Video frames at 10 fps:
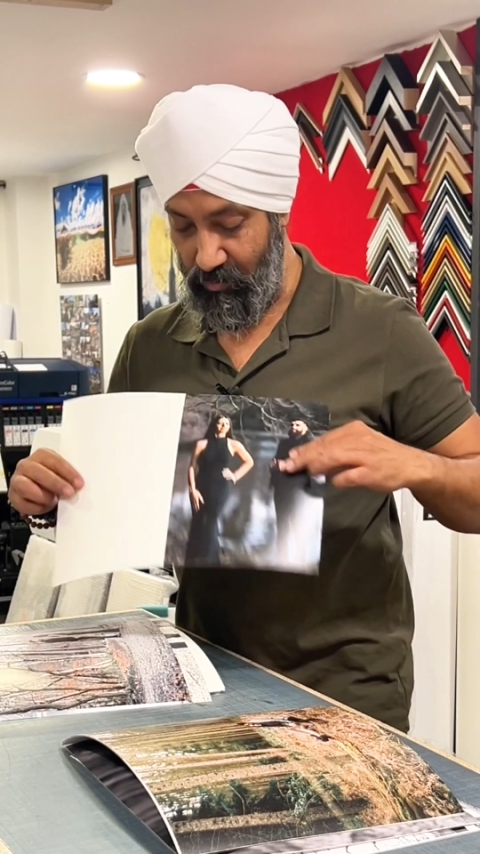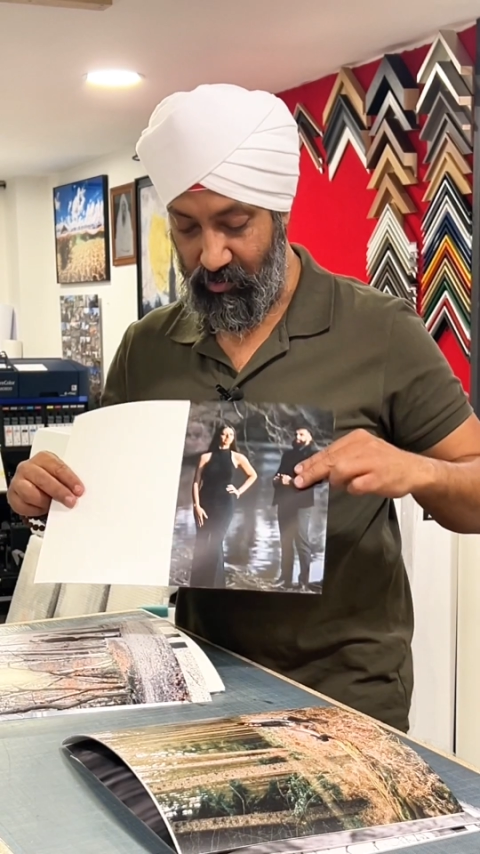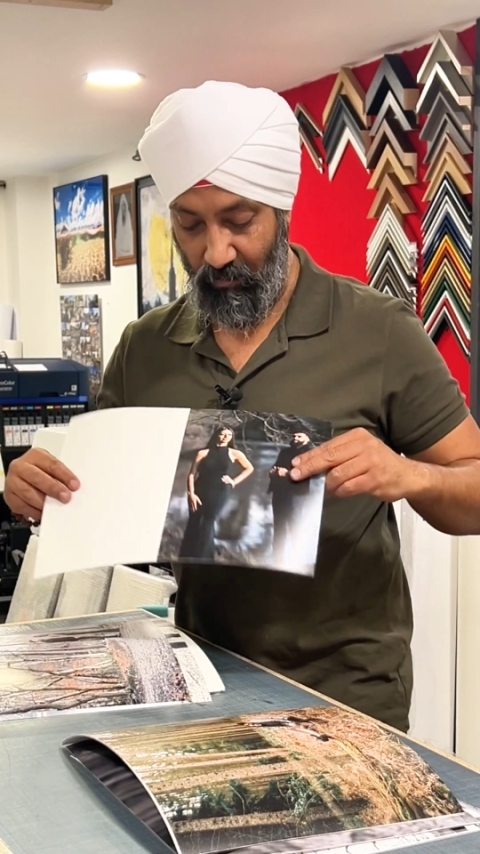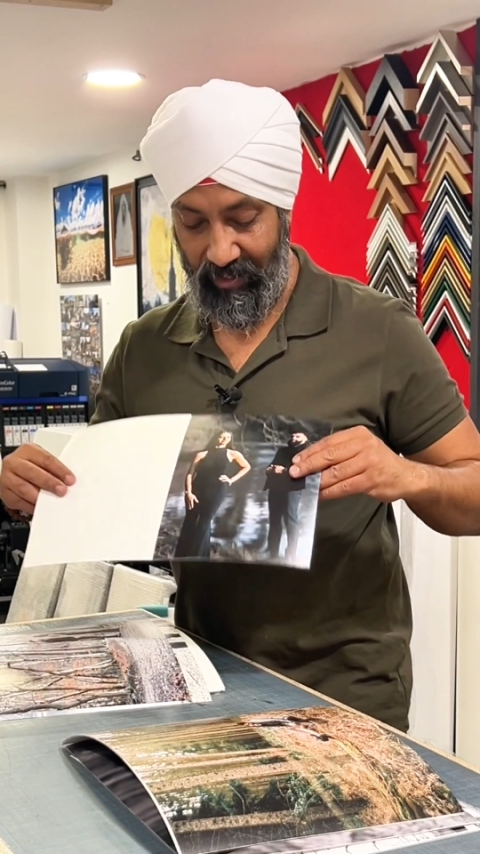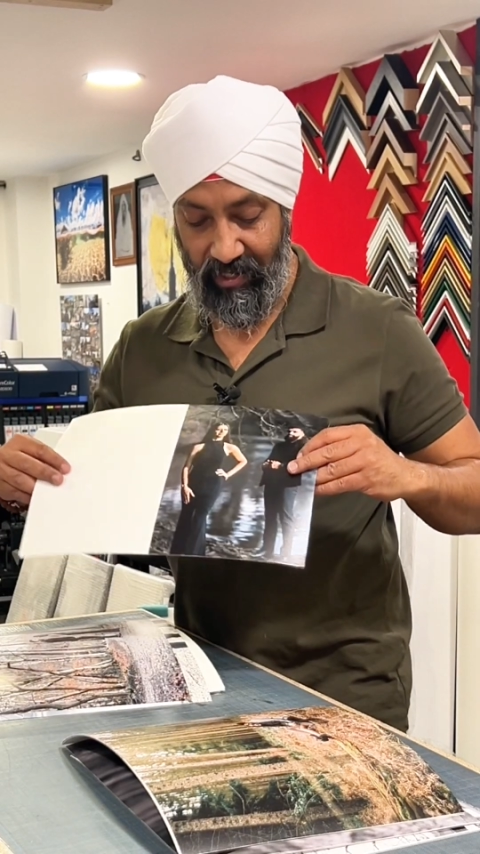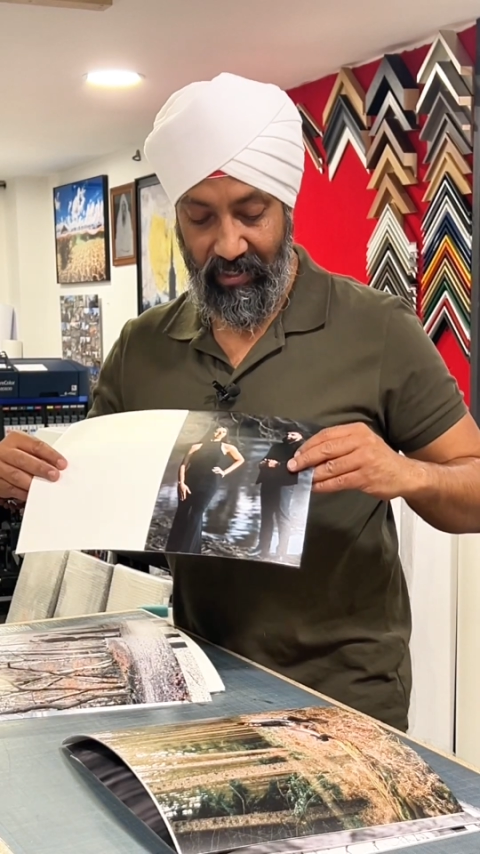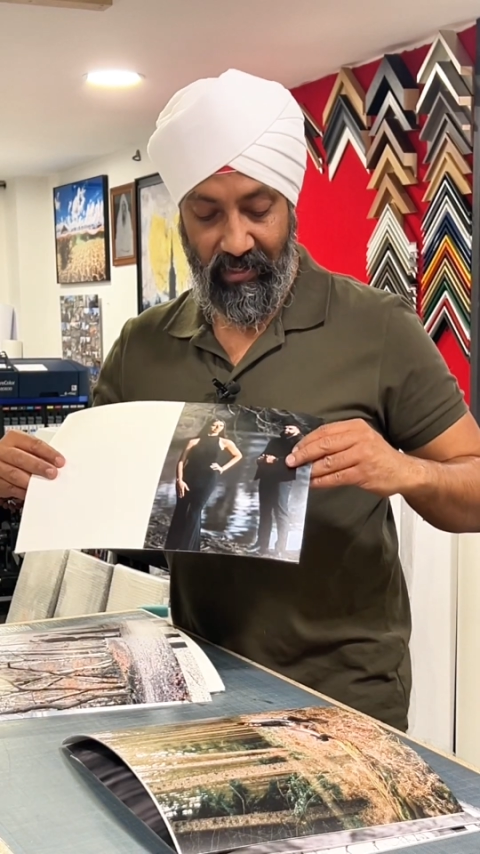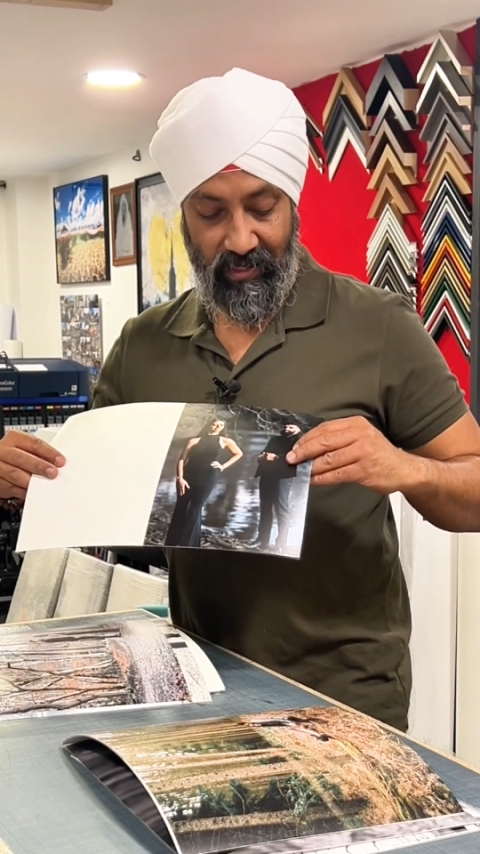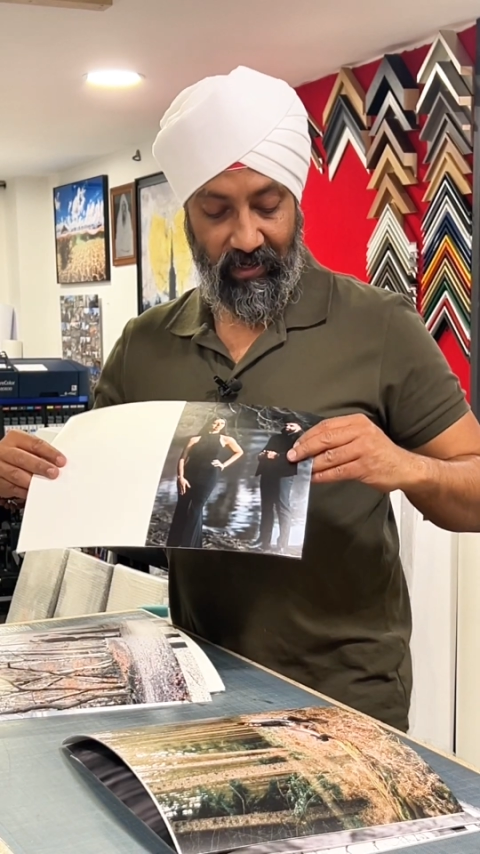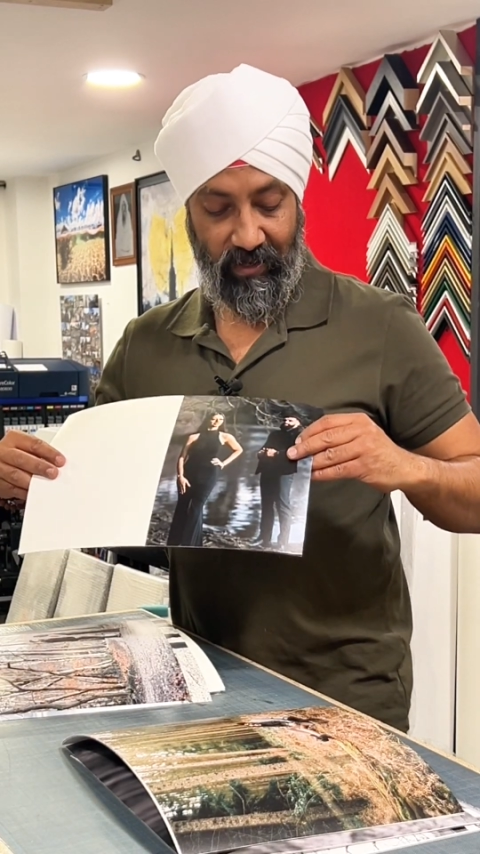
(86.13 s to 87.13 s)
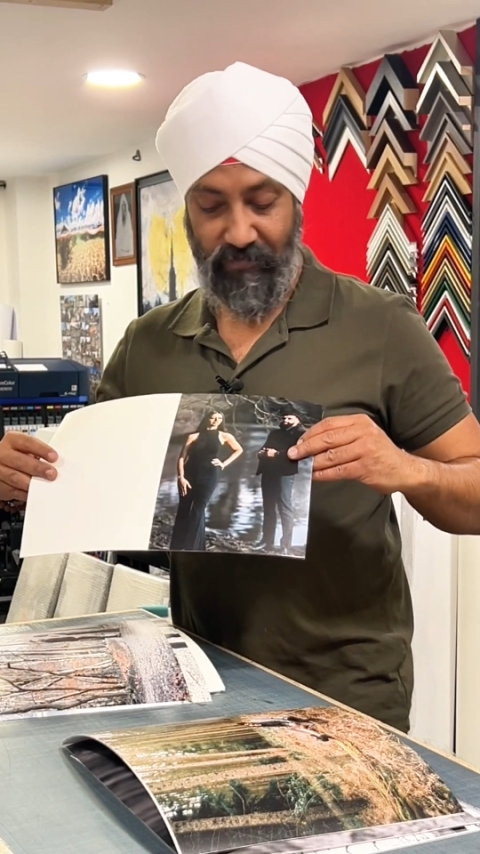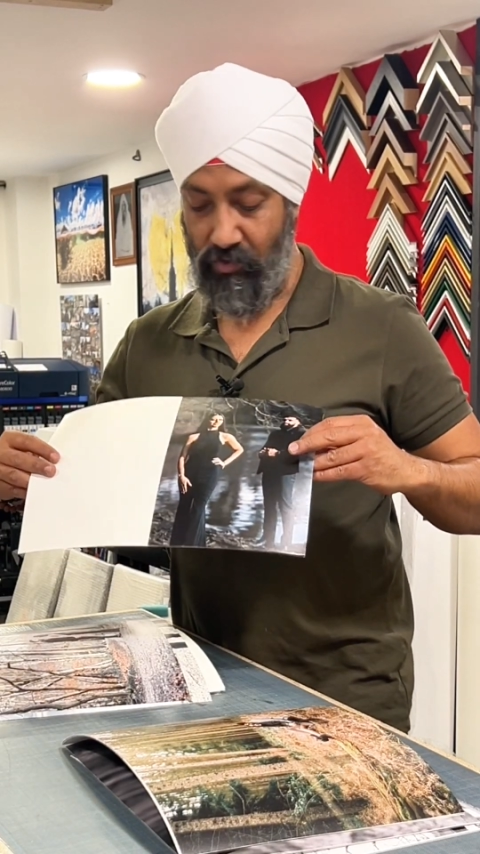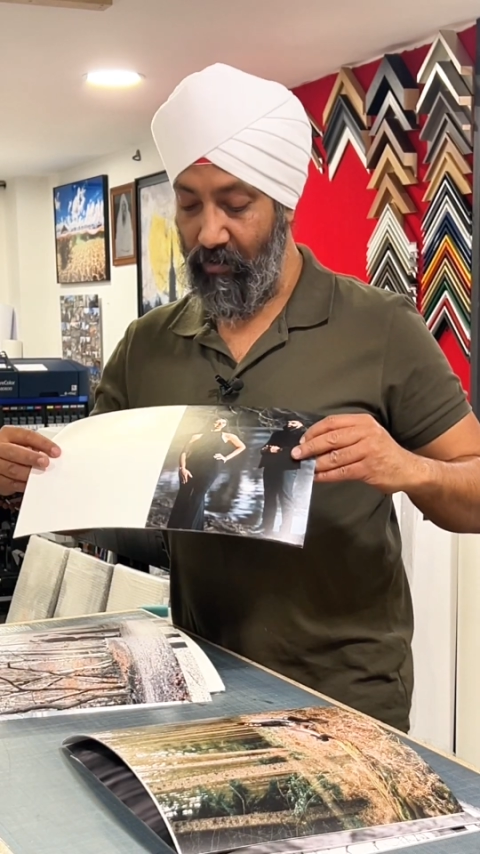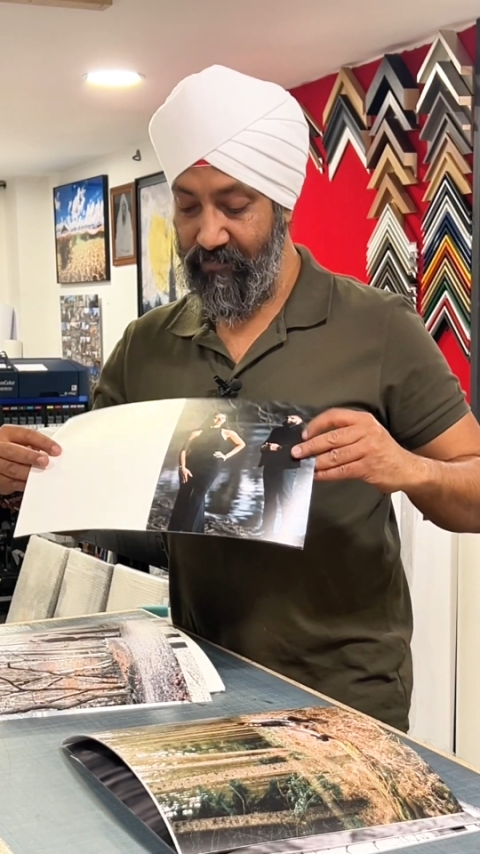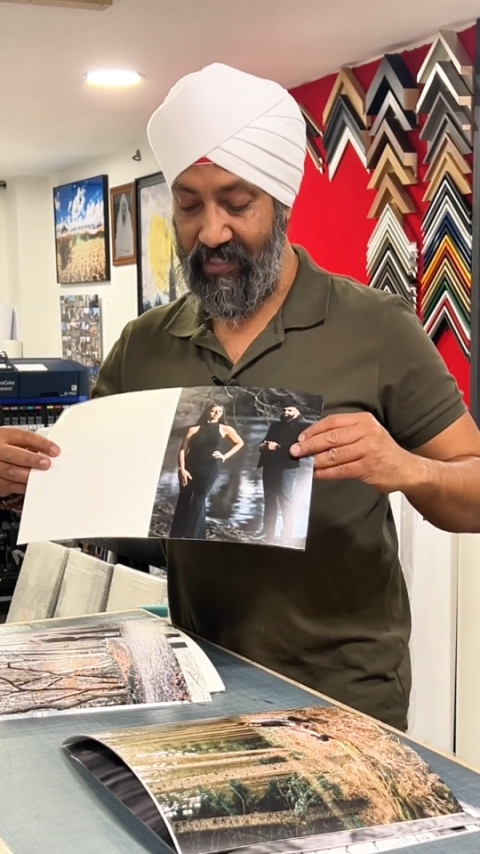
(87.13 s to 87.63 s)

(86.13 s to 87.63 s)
So when photographers